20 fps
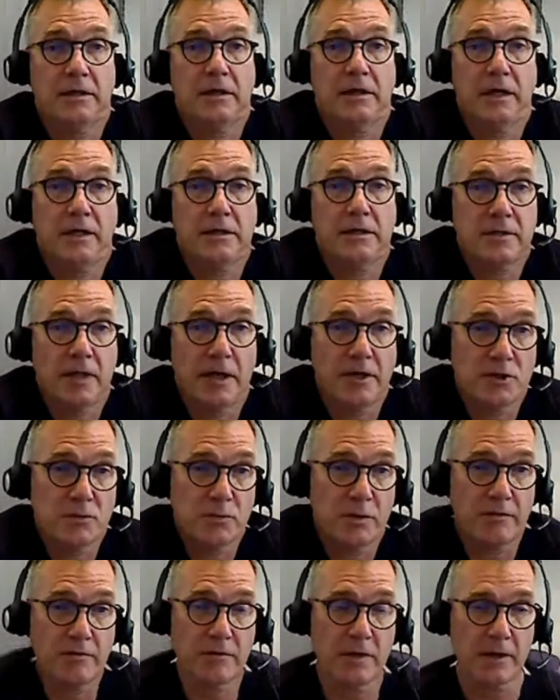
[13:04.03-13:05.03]
against
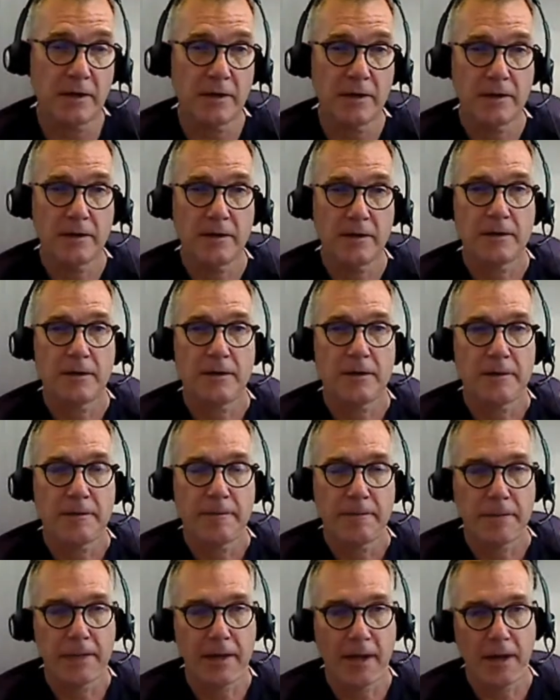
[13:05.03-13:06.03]
HPV.
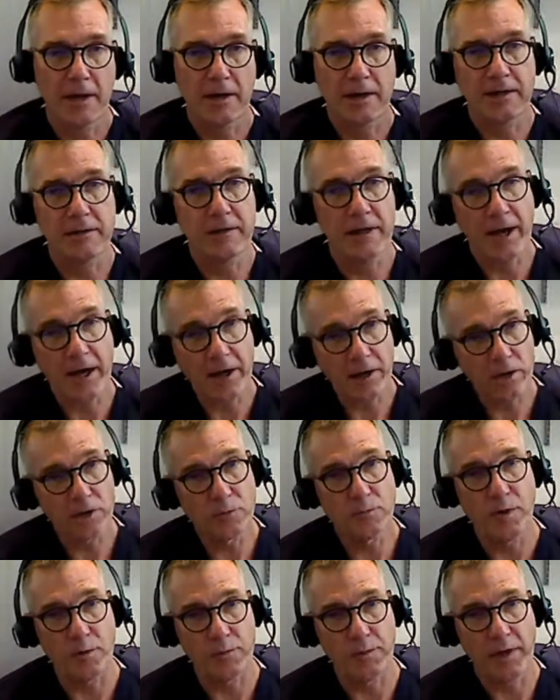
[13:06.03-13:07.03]
Now, in the
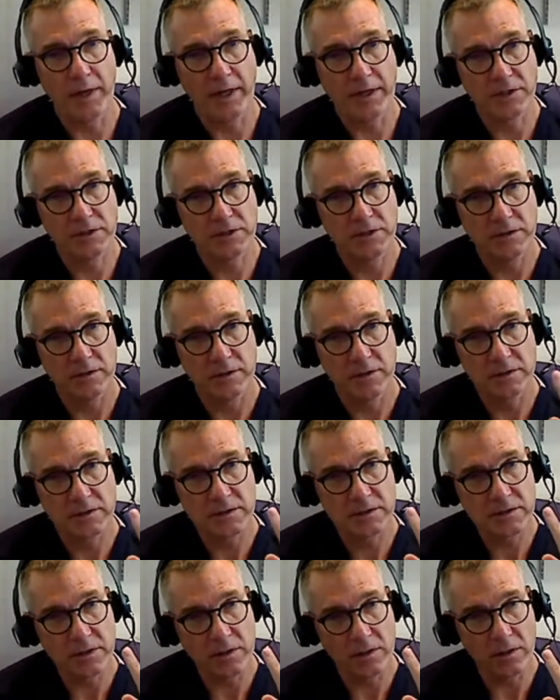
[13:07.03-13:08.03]
adult population, it's
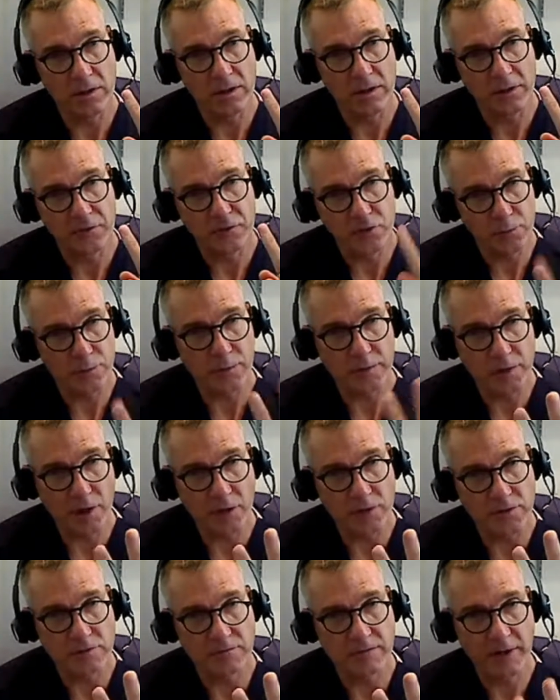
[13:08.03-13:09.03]
still a triple
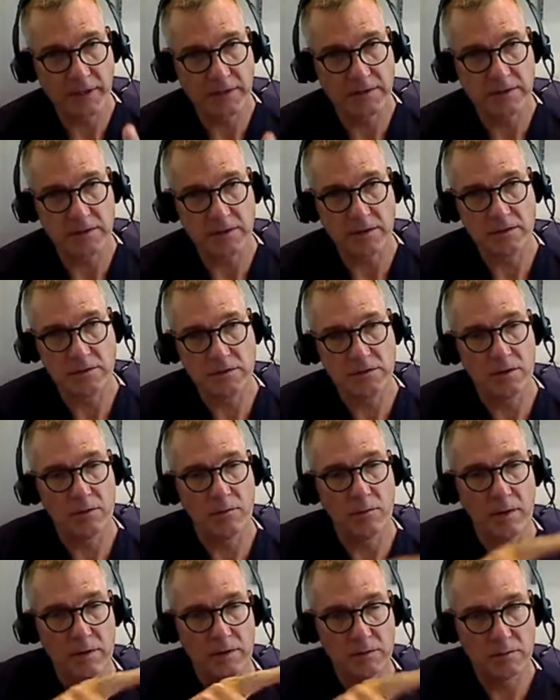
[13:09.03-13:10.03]
dose vaccine.
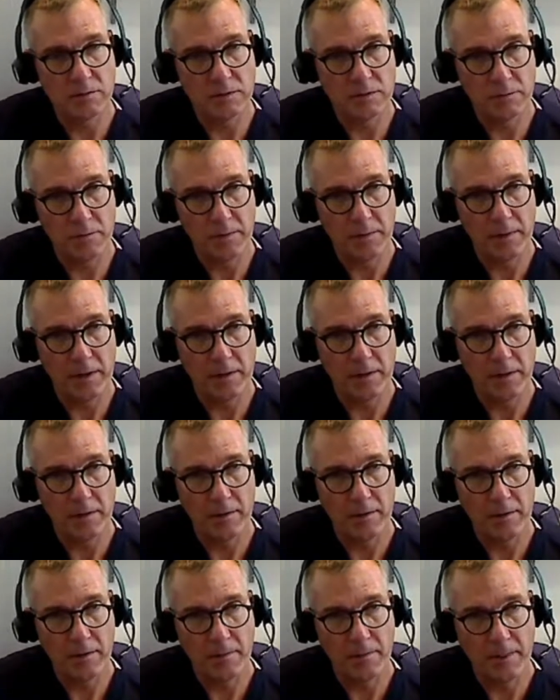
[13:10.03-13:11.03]
So
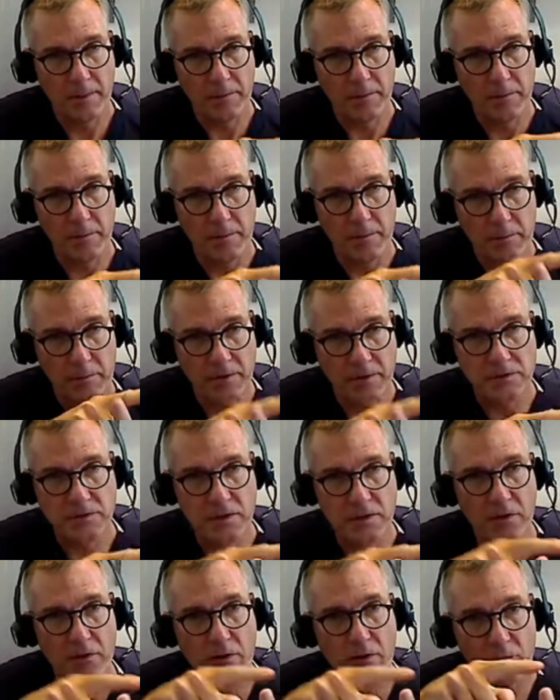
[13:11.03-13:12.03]
uh, month
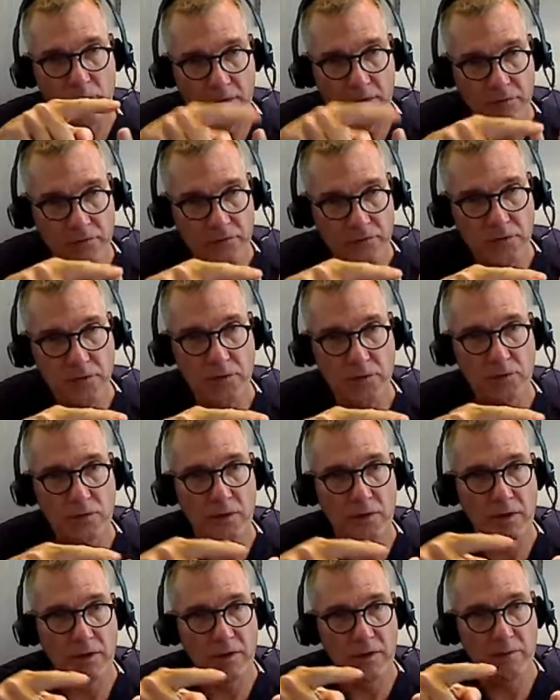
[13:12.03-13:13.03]
zero, month
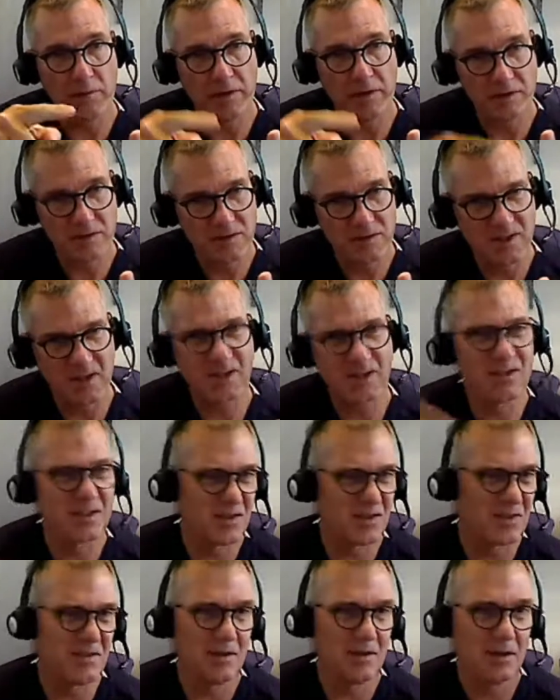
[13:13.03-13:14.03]
two, and month six.